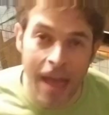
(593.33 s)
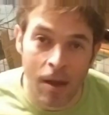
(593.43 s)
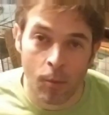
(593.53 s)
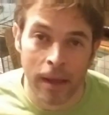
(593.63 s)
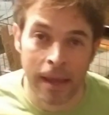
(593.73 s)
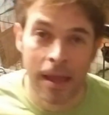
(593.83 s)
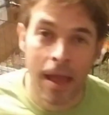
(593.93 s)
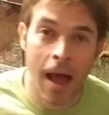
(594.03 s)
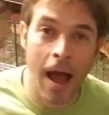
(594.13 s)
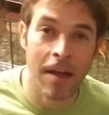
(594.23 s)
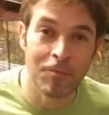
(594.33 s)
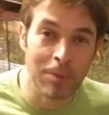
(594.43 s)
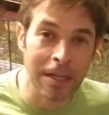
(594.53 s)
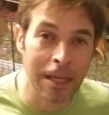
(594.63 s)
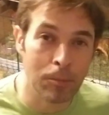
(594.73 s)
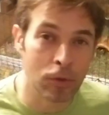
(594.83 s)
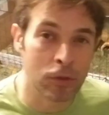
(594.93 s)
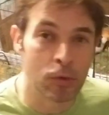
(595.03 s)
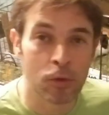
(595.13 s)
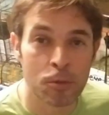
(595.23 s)
that way, I've been able
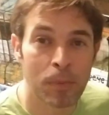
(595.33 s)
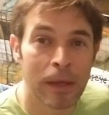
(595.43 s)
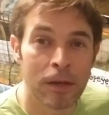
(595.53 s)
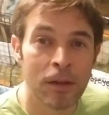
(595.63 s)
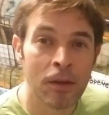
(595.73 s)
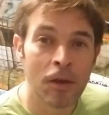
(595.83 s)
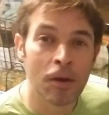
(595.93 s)
to spend